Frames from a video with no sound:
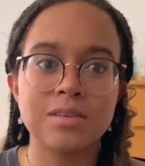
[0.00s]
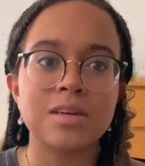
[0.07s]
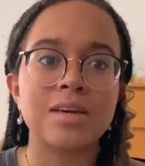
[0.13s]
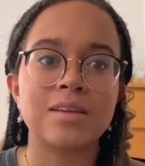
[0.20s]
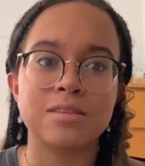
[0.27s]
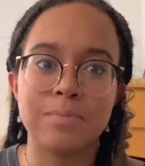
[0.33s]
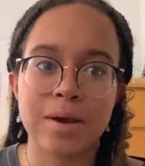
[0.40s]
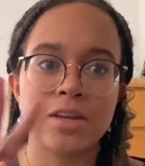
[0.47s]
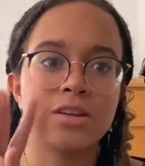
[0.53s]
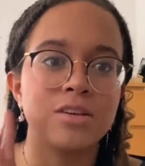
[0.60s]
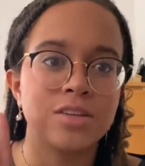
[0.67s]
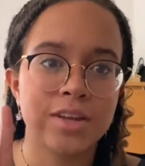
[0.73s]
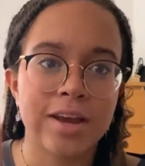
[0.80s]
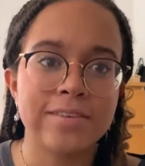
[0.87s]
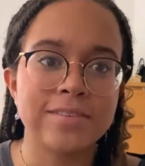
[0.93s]
it's by
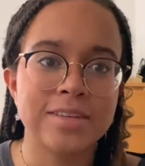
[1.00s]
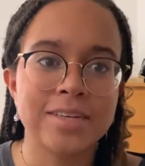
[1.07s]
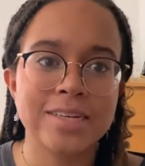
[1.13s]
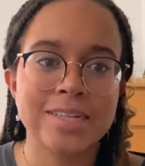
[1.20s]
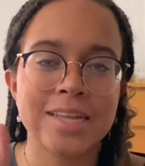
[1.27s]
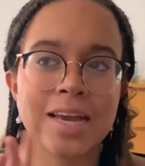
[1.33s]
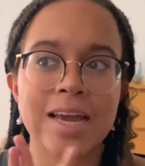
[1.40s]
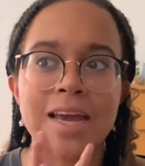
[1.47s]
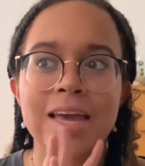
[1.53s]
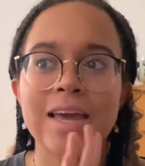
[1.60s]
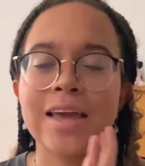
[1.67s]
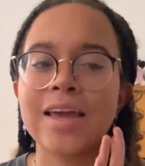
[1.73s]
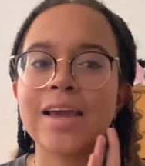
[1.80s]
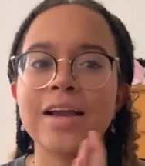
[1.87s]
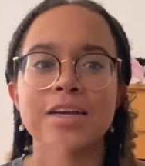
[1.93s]
Dostoevsky, like
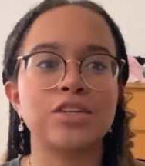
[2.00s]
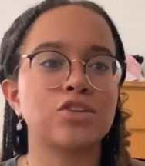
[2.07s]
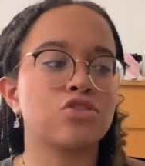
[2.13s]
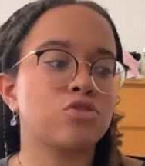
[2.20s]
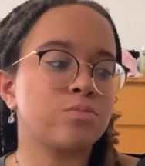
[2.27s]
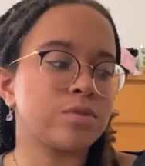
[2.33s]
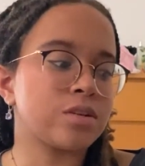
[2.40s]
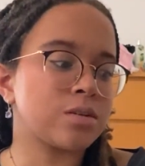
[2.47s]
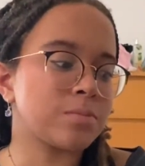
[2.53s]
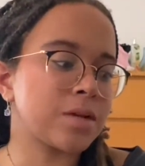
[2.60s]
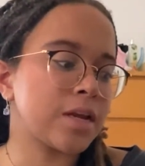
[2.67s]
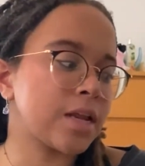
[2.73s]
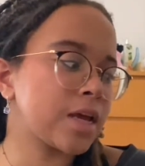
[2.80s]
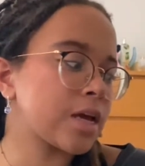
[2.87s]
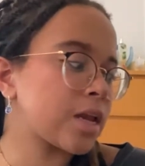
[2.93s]
it's just super
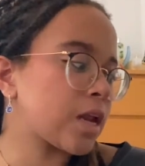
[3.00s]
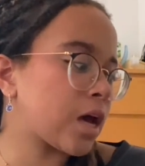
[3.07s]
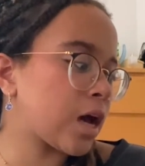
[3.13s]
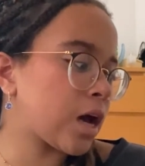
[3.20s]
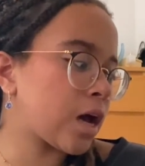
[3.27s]
intimidating, and